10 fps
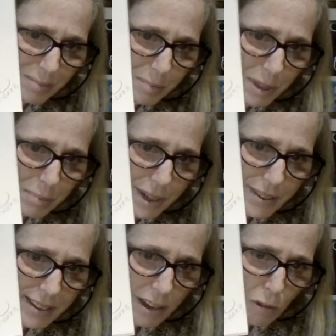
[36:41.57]
being
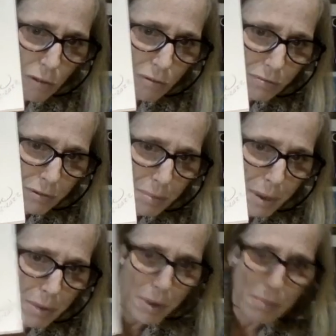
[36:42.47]
myself, in the
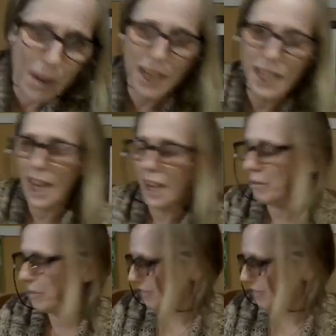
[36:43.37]
mermaid tail.